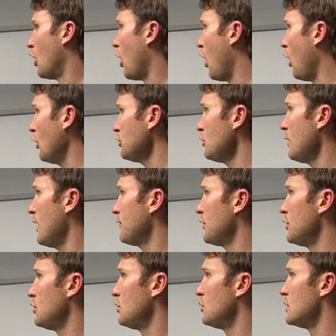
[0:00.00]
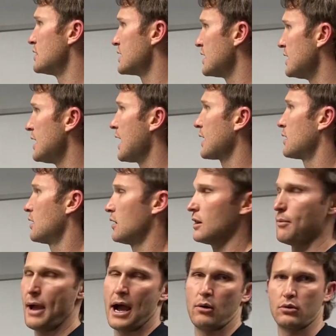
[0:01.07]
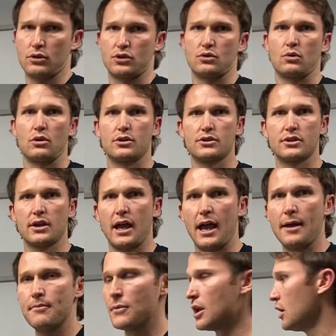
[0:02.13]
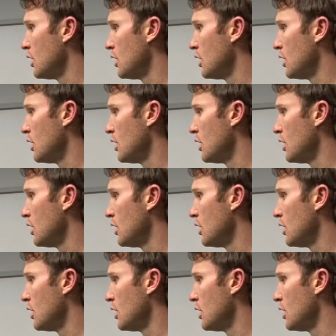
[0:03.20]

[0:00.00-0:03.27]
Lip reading: All you have to do is connect the power source, okay?